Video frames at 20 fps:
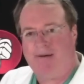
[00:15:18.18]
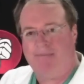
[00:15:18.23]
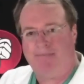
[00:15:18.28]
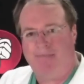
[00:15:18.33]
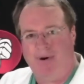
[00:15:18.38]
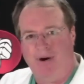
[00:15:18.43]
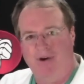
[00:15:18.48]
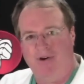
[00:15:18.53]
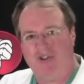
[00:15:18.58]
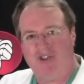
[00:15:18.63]

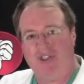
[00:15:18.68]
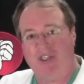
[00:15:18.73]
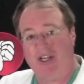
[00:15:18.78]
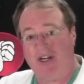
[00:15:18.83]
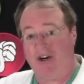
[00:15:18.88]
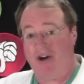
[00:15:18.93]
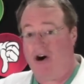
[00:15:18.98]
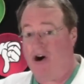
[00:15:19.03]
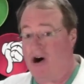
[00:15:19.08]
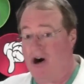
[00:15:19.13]
approach that
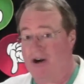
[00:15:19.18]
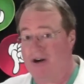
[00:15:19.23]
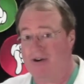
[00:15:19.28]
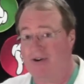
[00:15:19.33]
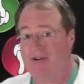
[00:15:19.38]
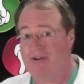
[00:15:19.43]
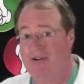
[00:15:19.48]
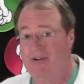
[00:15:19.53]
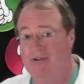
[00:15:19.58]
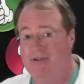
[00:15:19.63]
an
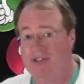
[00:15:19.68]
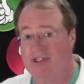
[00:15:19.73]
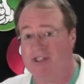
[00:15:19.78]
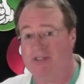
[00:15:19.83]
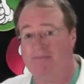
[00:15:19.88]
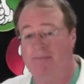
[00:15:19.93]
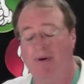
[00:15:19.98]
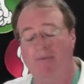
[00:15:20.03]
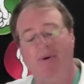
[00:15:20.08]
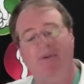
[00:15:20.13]
auditor
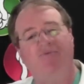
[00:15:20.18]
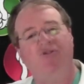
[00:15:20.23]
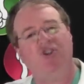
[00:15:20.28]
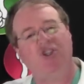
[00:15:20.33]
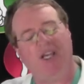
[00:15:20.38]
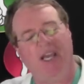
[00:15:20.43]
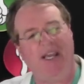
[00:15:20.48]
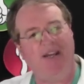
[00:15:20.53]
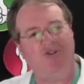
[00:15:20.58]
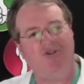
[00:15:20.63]
uses, but we've
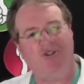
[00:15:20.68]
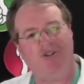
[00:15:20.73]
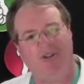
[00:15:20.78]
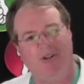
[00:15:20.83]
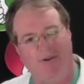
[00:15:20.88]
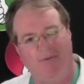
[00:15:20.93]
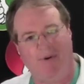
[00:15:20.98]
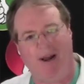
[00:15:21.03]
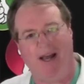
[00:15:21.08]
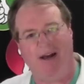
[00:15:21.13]
changed
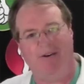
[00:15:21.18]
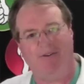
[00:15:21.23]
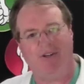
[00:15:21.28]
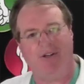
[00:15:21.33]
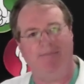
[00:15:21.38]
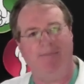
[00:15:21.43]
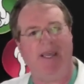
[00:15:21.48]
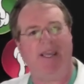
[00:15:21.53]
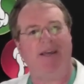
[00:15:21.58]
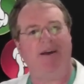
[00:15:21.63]
it around
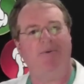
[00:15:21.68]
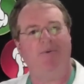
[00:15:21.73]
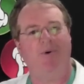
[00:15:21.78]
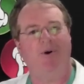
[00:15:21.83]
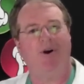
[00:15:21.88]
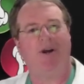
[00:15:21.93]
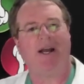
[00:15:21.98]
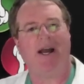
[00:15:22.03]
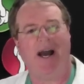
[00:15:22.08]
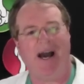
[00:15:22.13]
to make it
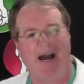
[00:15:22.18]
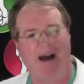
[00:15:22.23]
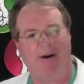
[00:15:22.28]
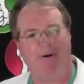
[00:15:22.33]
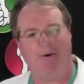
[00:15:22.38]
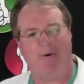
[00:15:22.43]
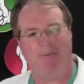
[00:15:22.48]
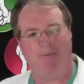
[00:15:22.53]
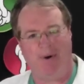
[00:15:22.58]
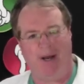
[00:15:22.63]
work
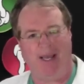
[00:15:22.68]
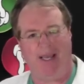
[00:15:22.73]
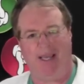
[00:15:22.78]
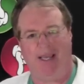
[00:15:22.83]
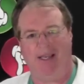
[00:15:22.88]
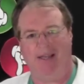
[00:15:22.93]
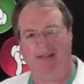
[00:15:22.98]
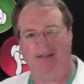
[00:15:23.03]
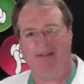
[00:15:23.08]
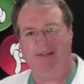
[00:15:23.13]
our
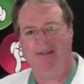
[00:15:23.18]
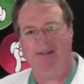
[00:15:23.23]
way.